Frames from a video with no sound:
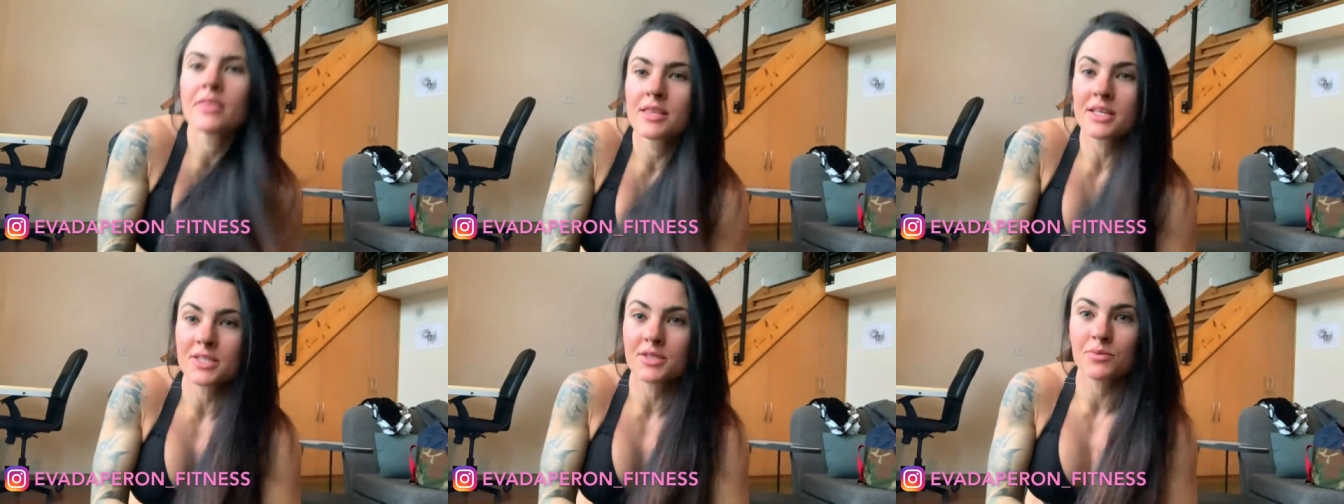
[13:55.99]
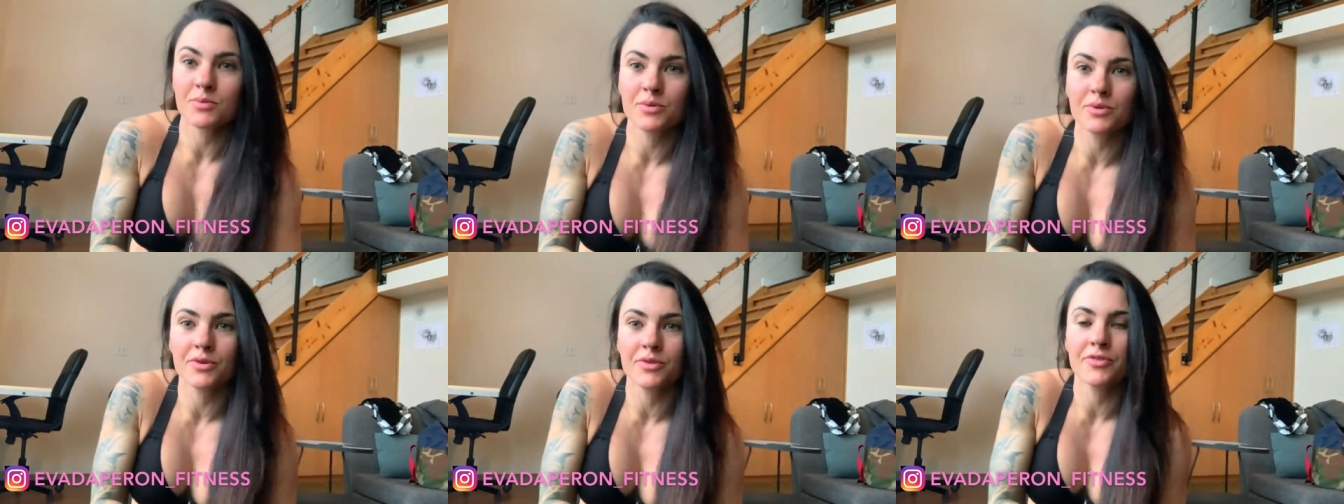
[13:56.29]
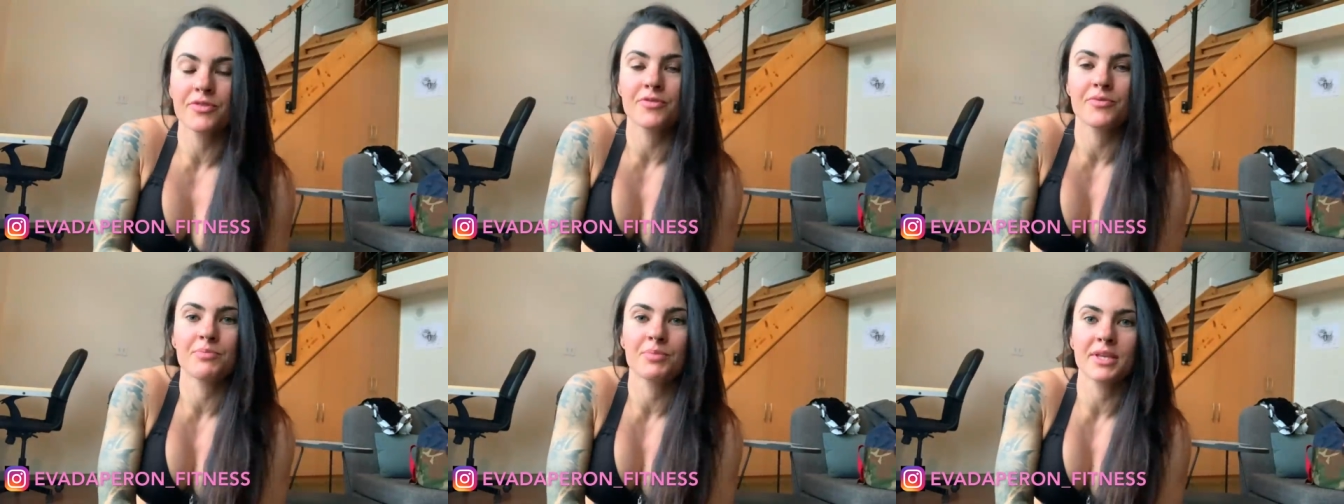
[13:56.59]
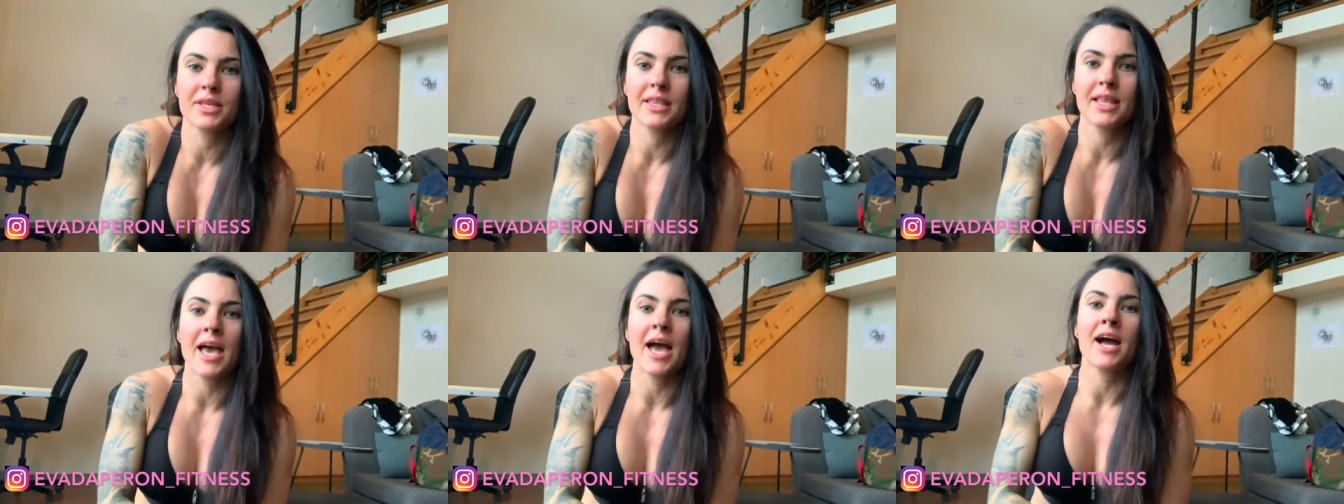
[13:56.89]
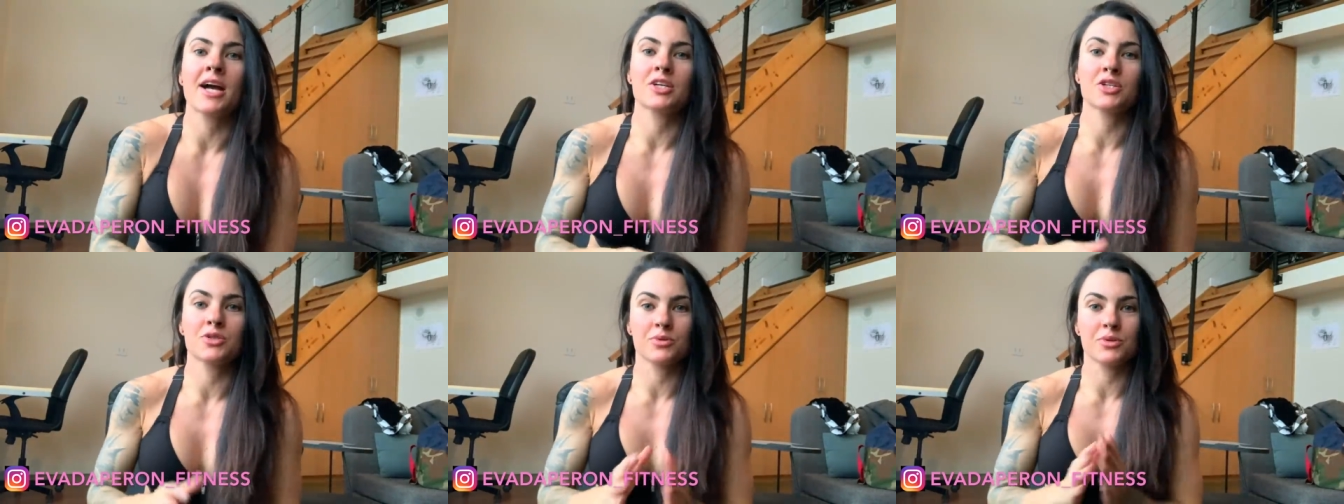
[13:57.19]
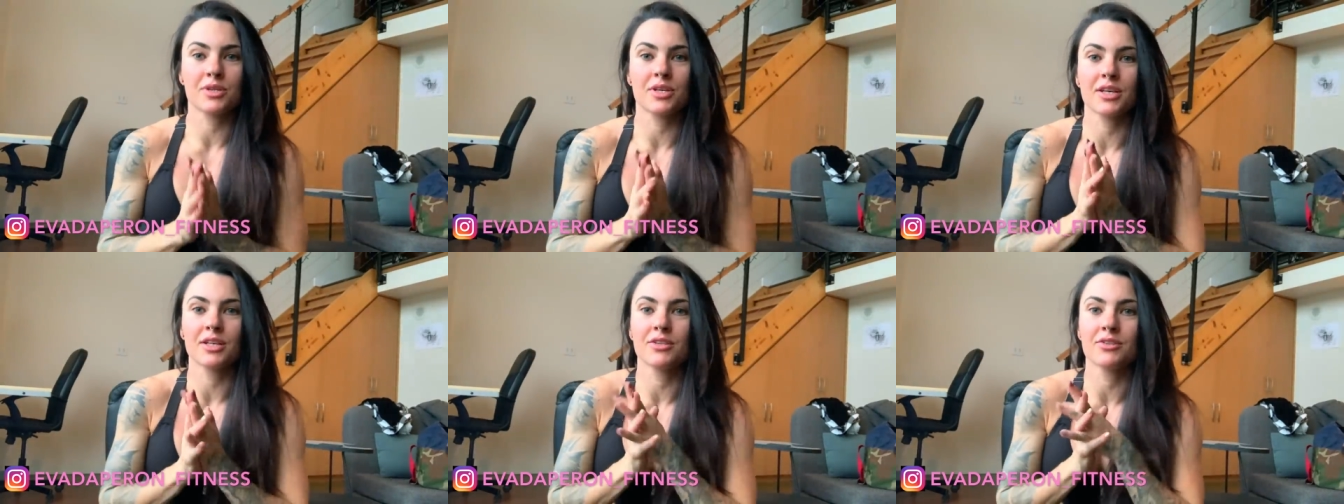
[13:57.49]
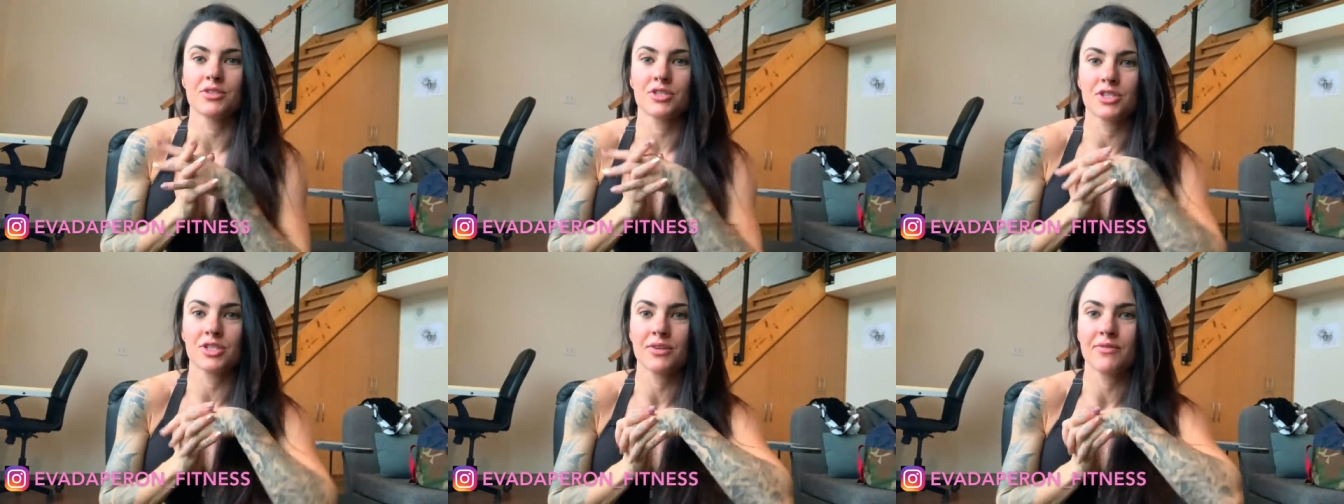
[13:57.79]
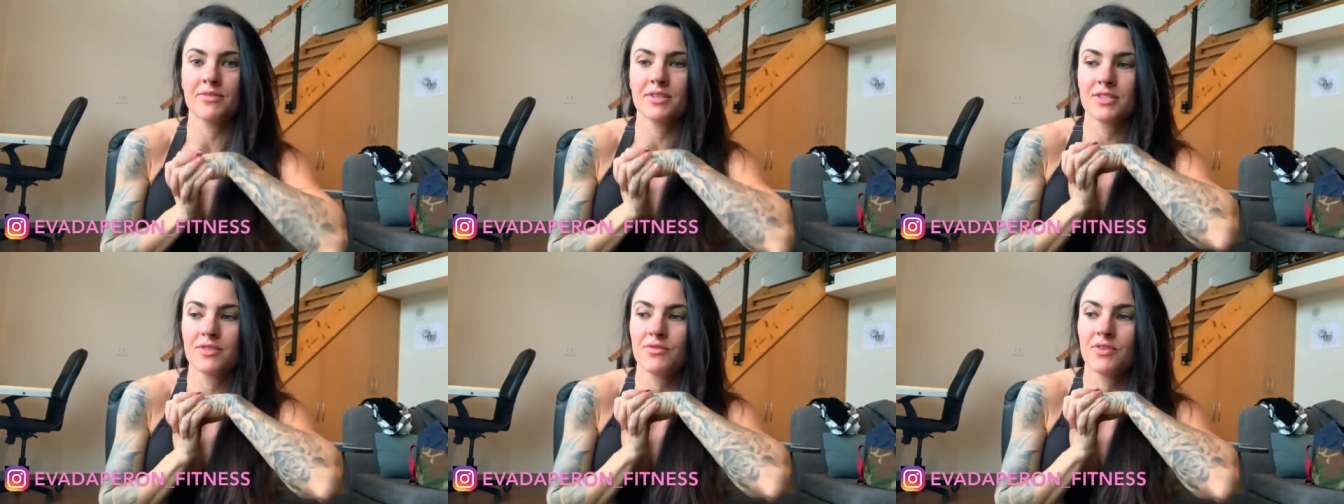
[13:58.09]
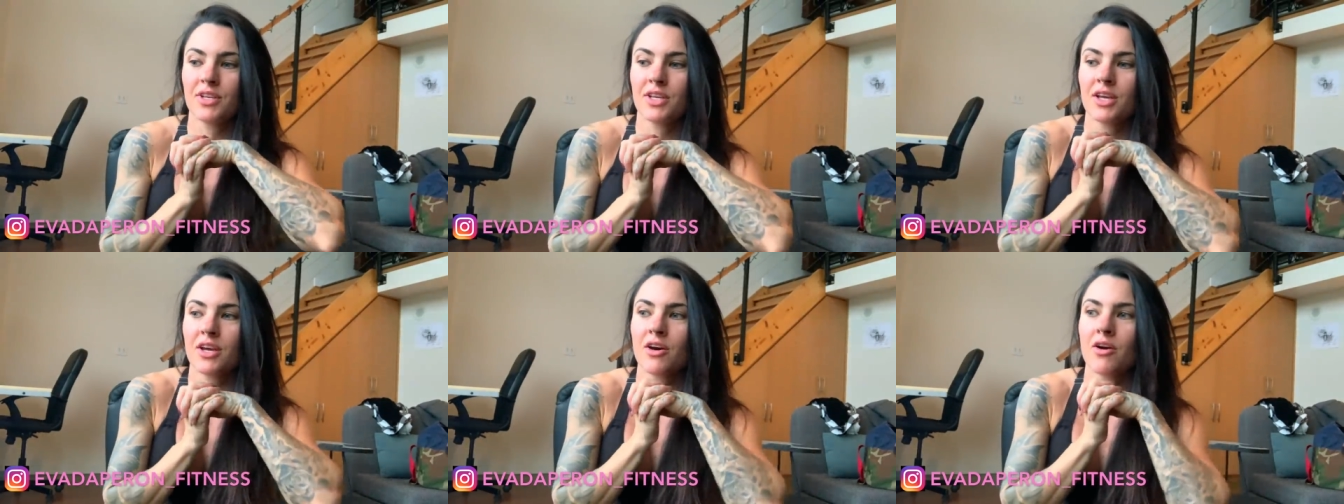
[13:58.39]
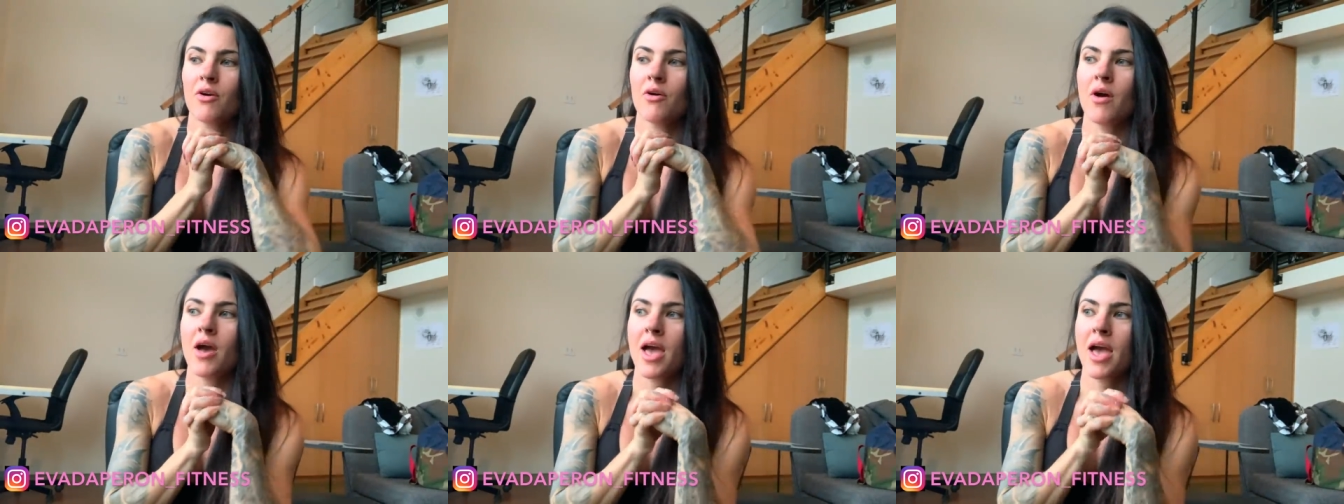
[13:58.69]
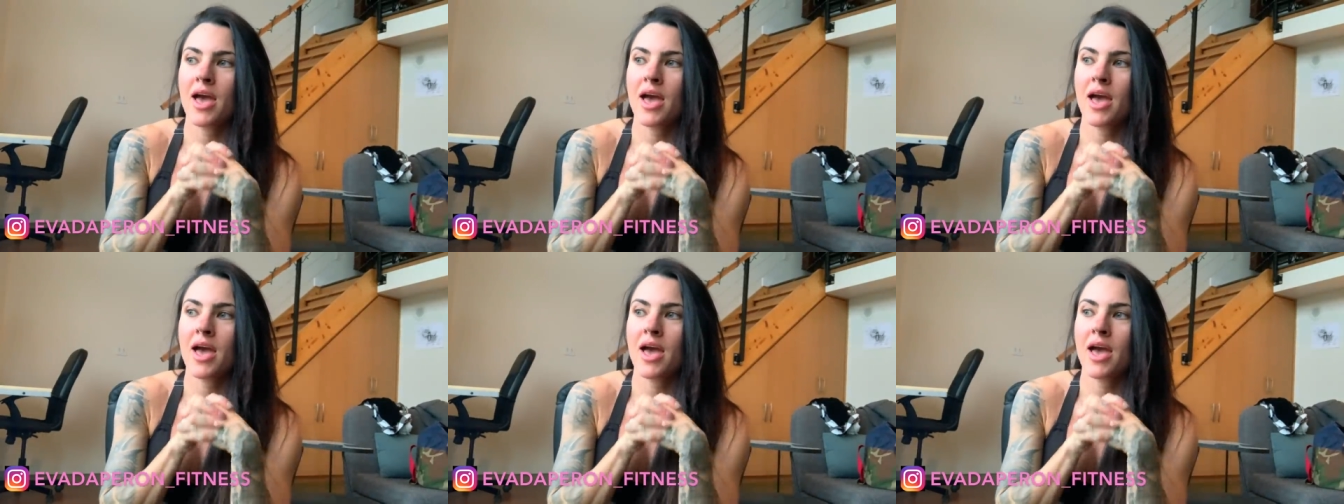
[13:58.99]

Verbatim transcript: This will be the actual conclusion of this video,